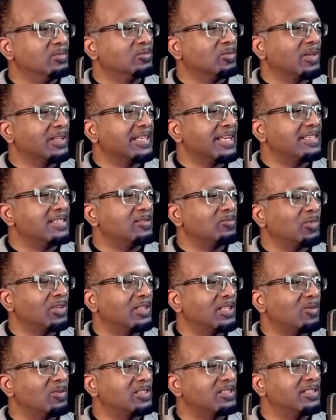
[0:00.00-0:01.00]
what I
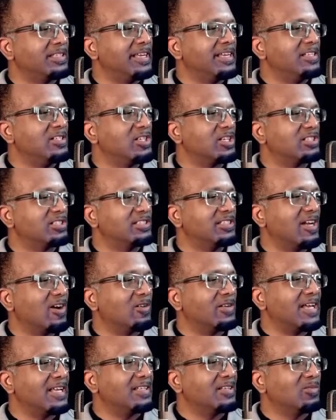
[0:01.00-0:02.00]
what I was saying just
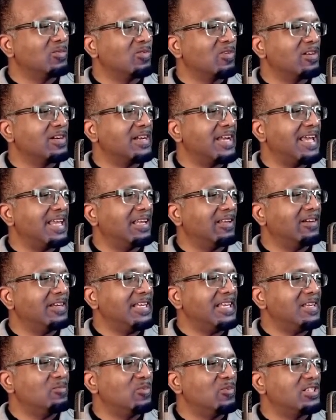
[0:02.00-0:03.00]
now that the word
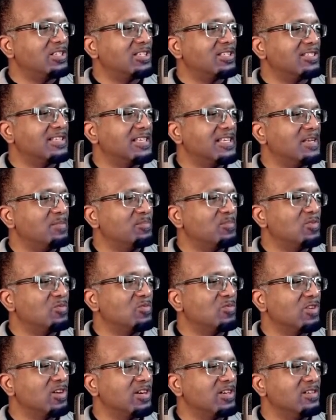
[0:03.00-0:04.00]
Elohim, which is the Hebrew
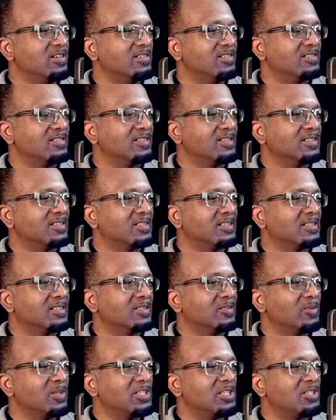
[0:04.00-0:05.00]
word,
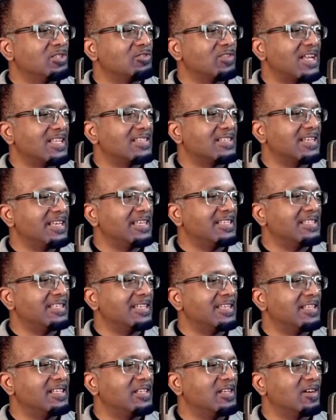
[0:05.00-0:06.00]
which is
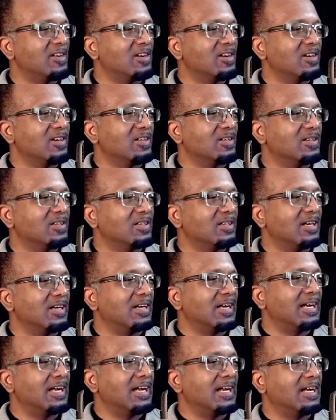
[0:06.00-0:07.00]
translated in your
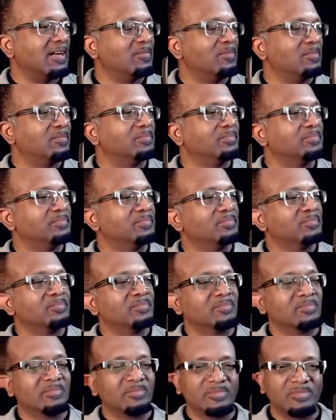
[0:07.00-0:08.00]
um,
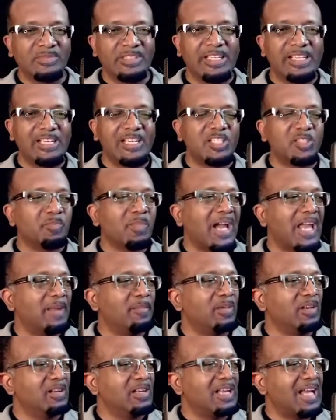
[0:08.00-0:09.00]
English
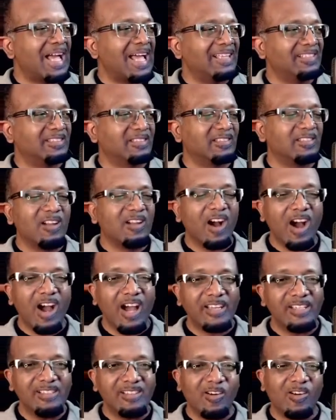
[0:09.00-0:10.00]
Bible as
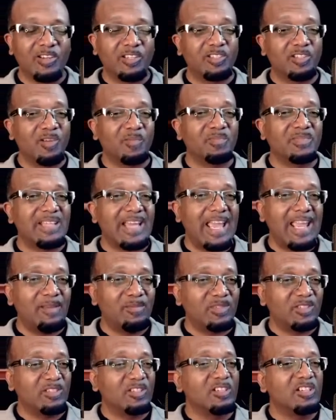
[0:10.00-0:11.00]
God or
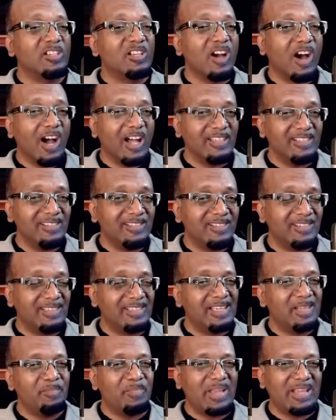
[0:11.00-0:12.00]
sometimes
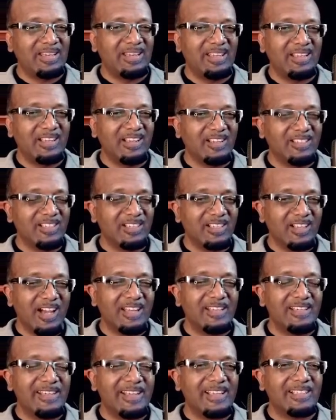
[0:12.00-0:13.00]
gods, depending on the
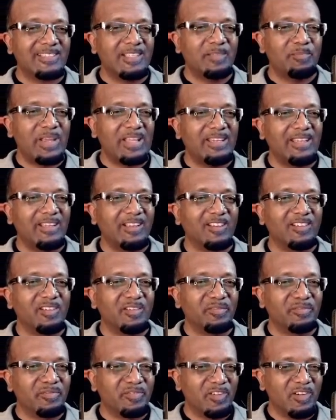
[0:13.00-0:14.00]
context, depending on
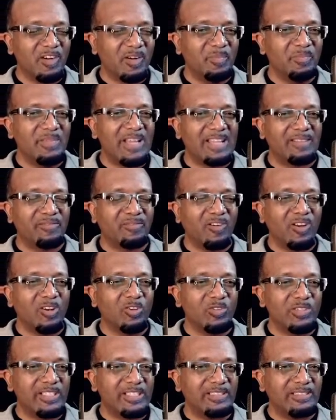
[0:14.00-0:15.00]
the verb that
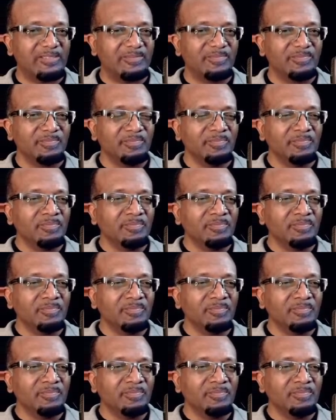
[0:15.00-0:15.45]
follows it.